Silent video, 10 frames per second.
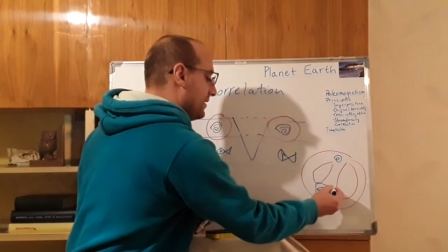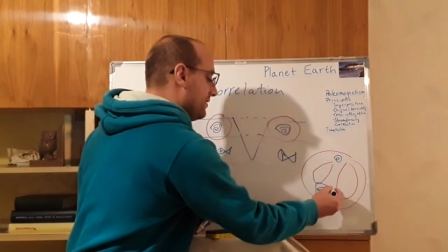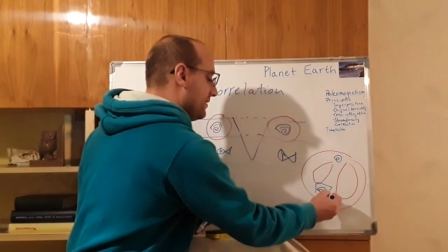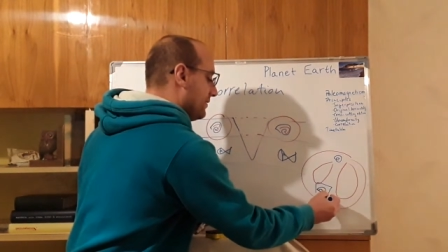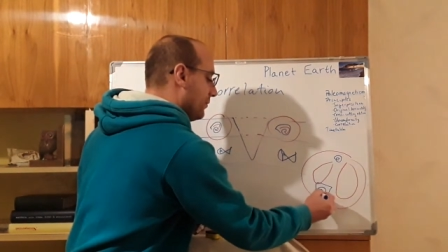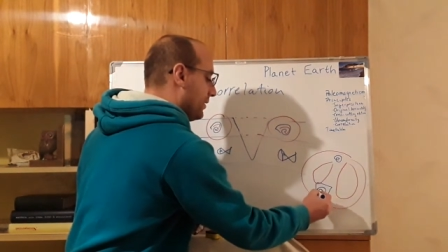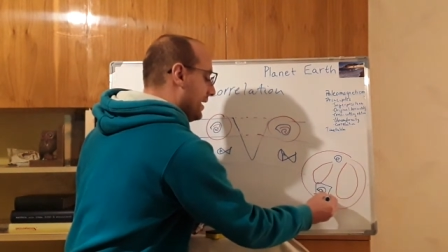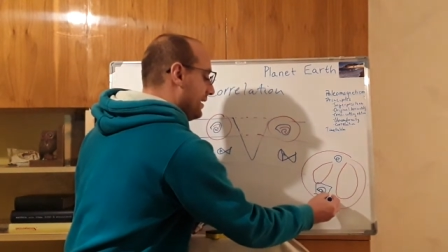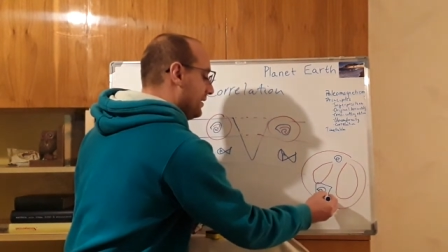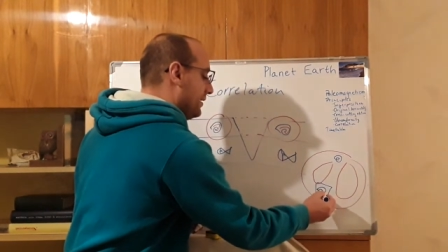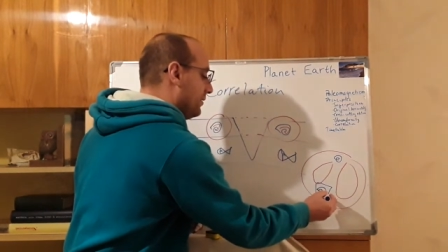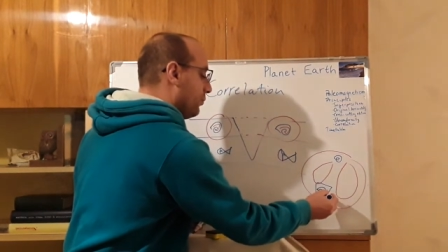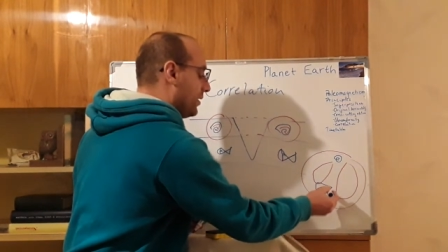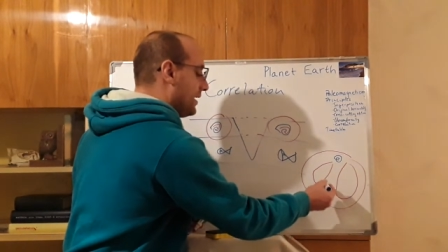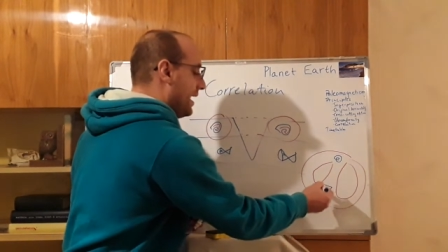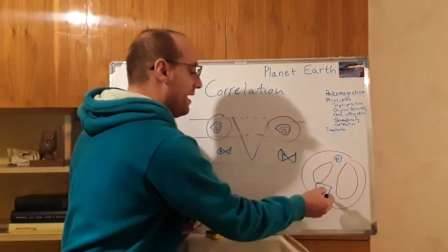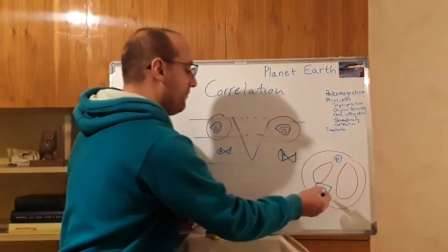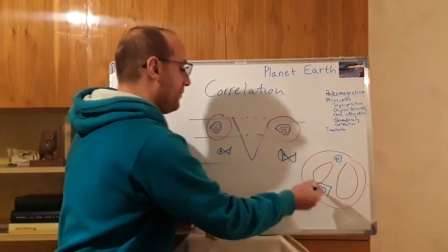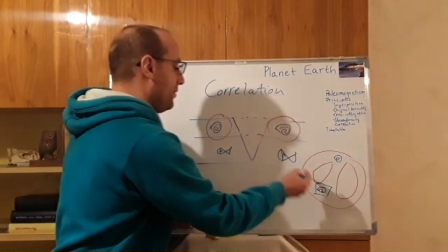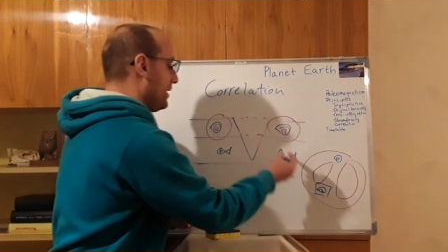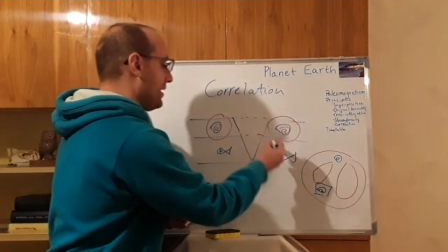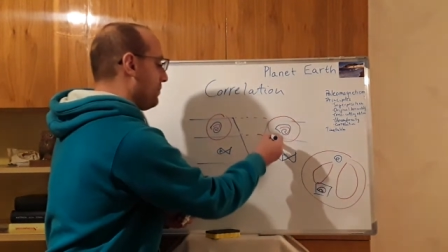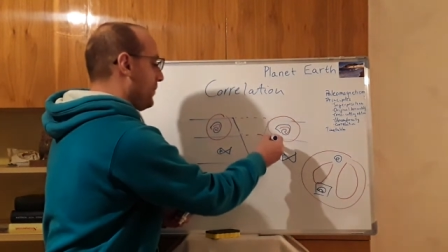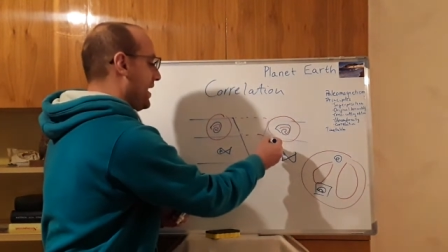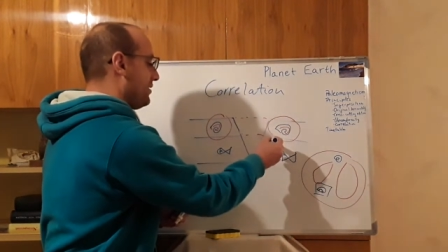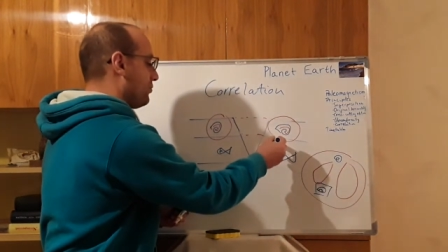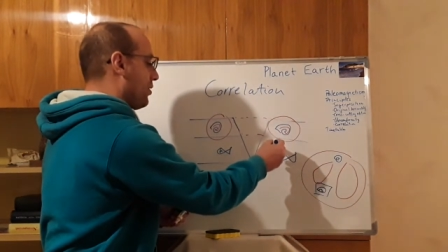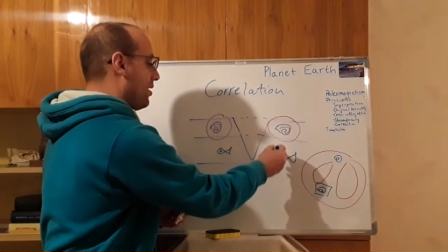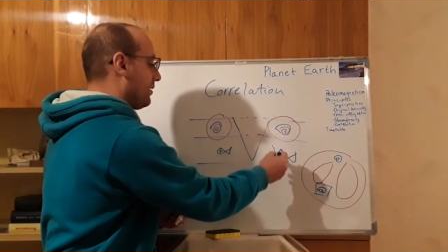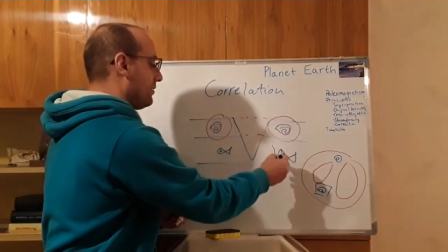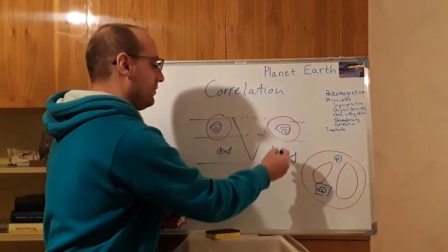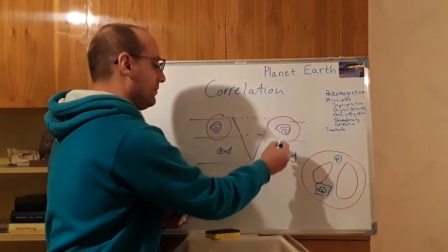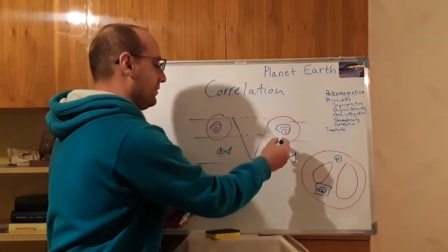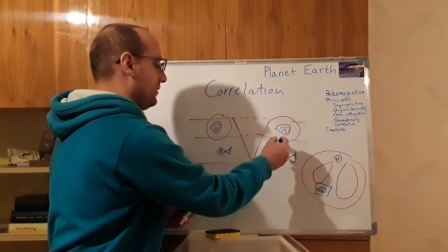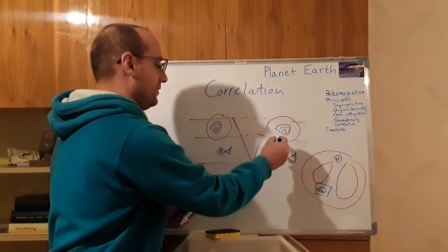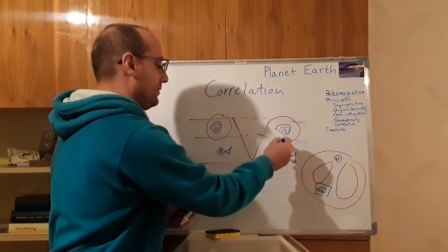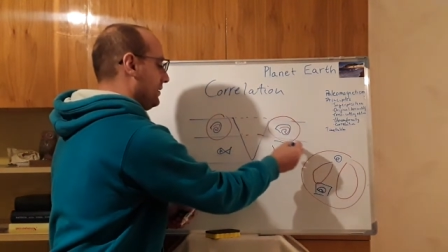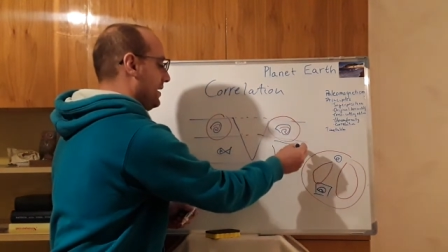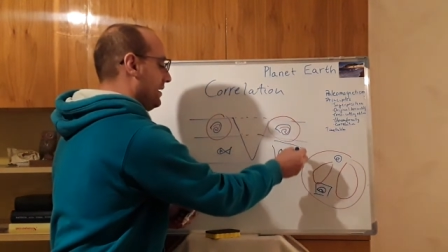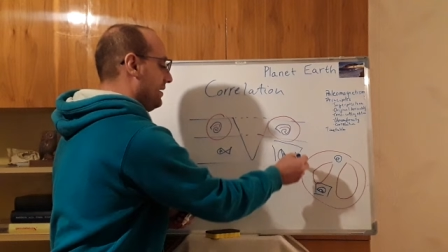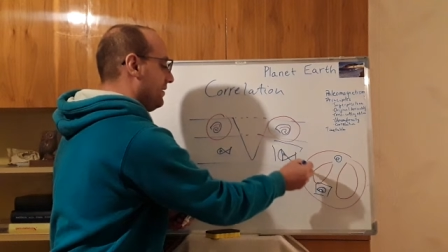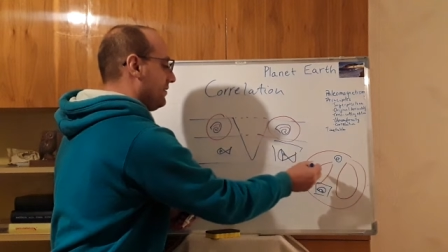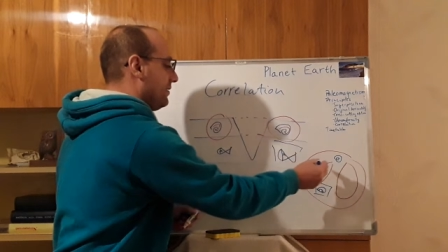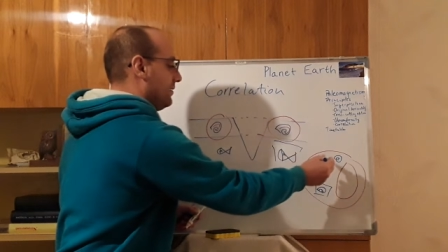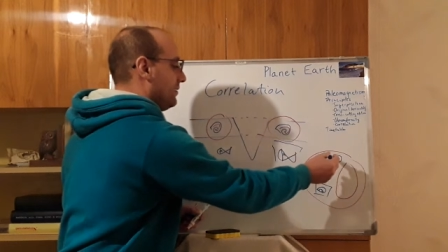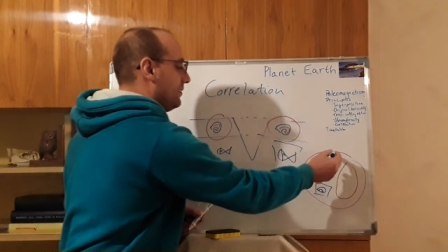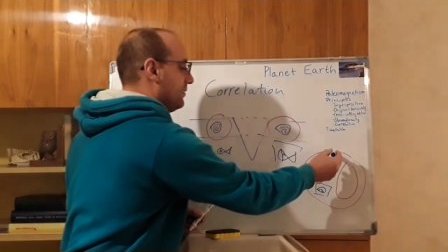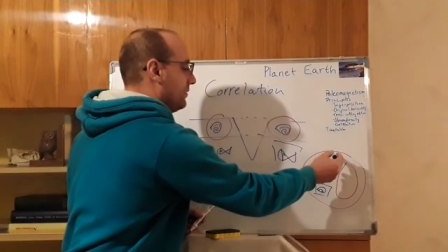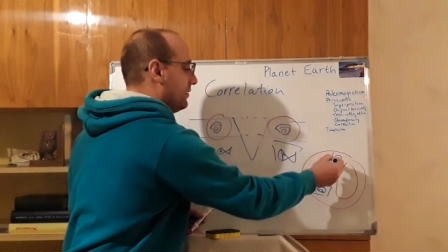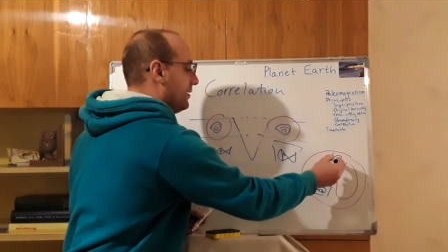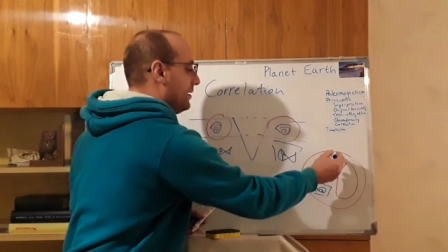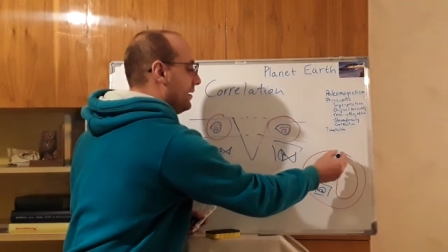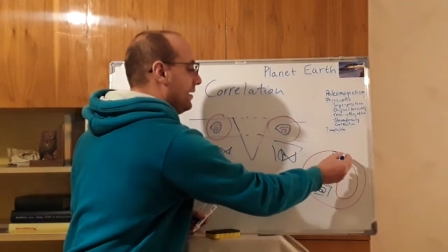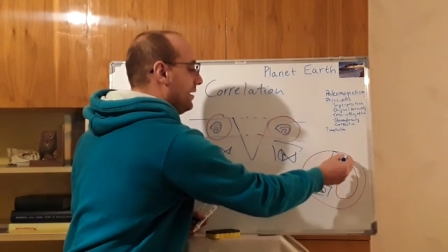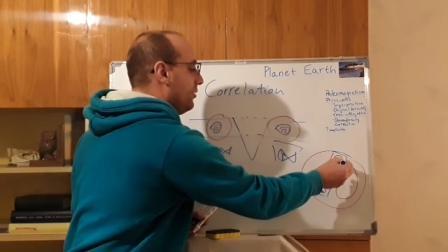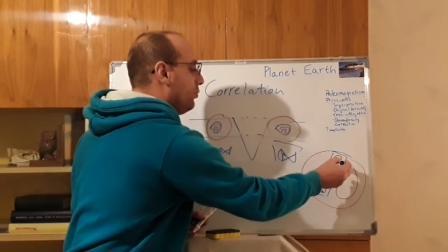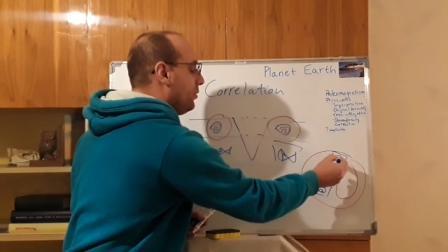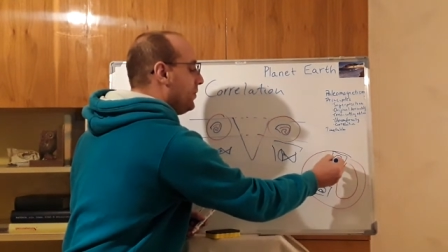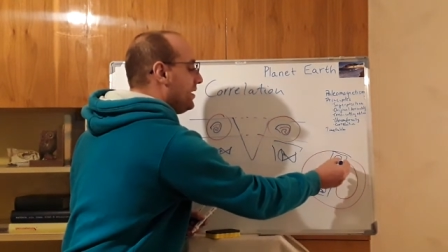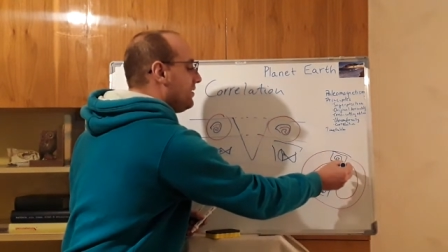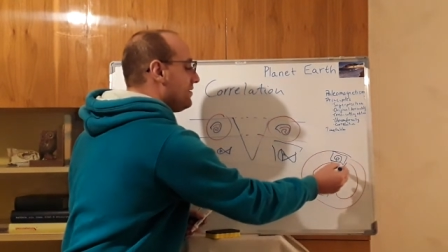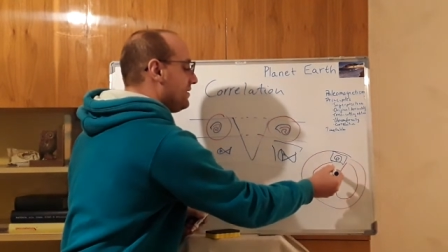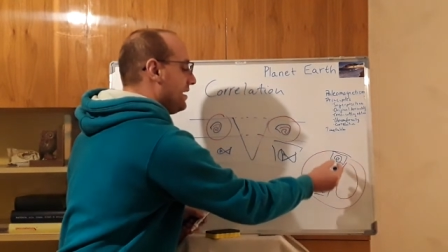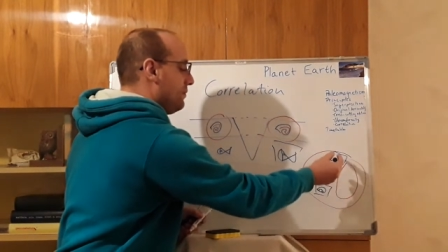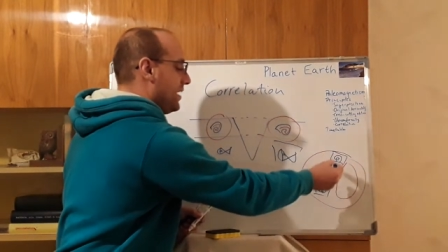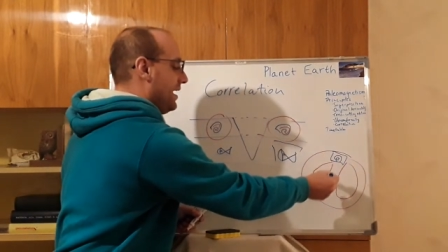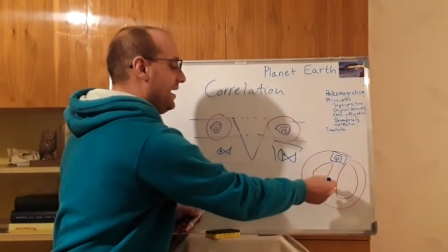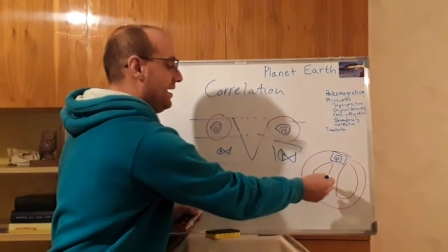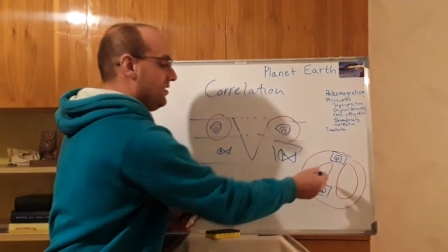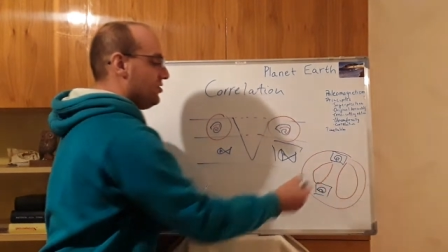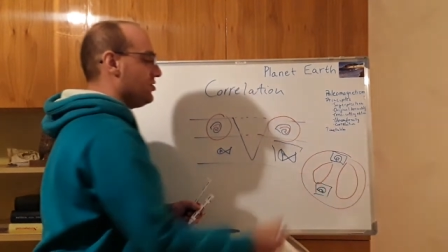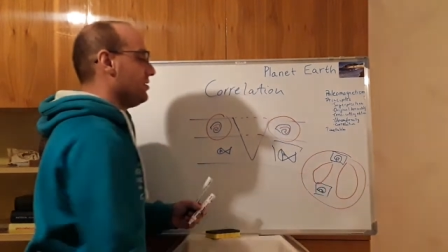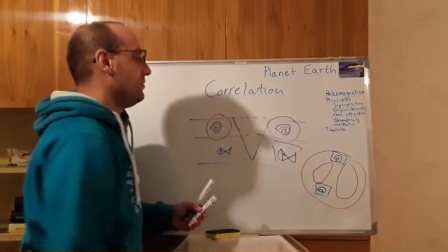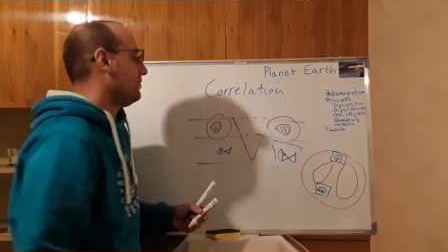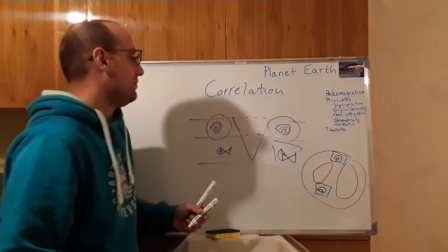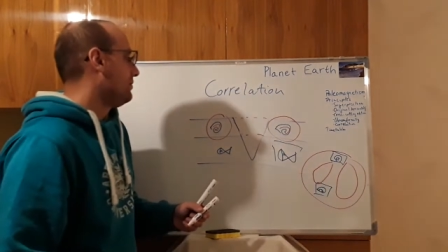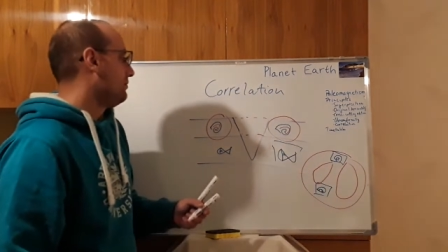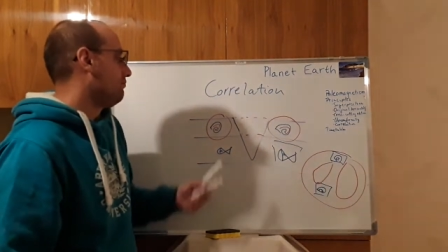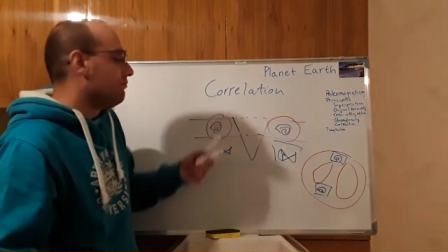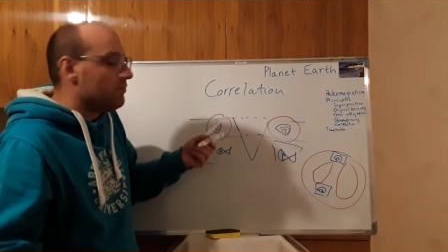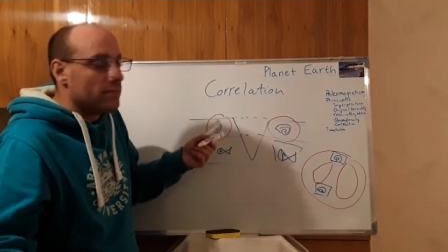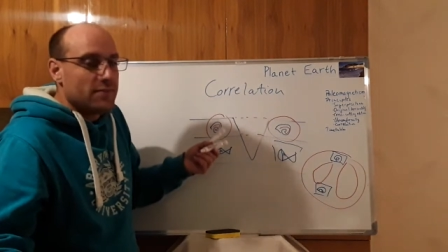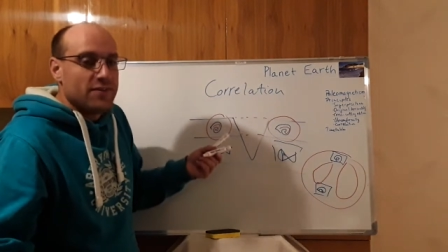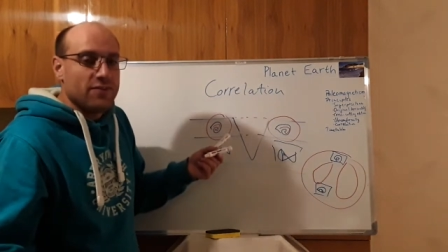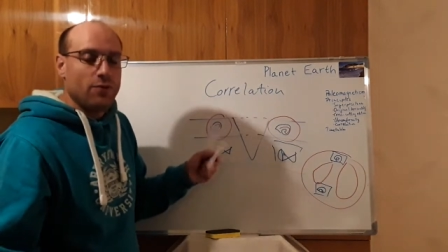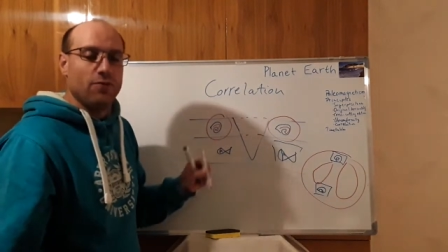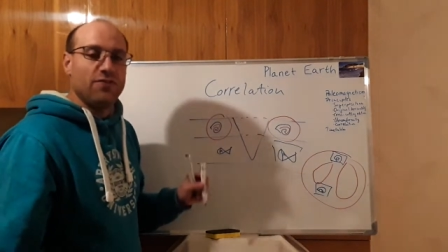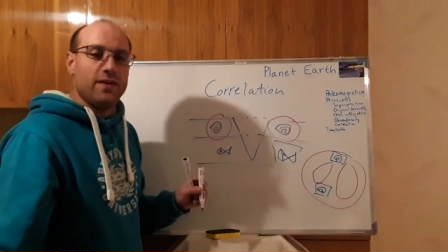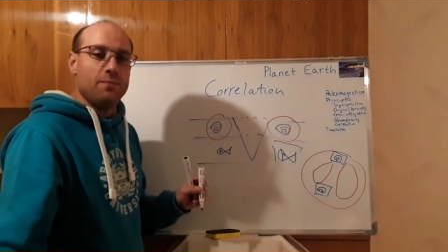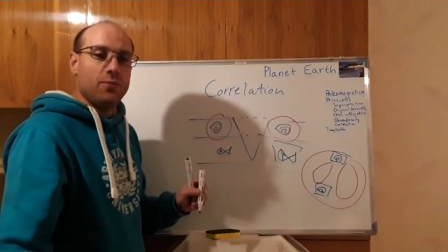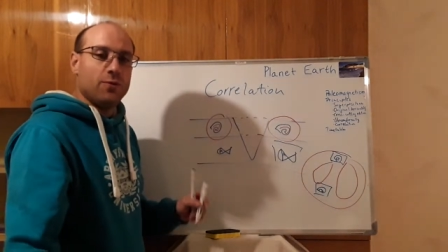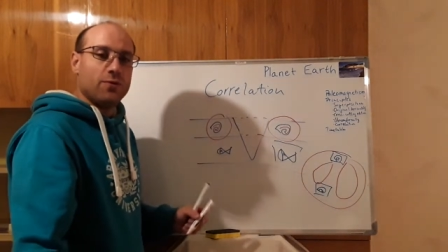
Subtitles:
this is located, whatever like bedrock that is, it will be the same age. So simple,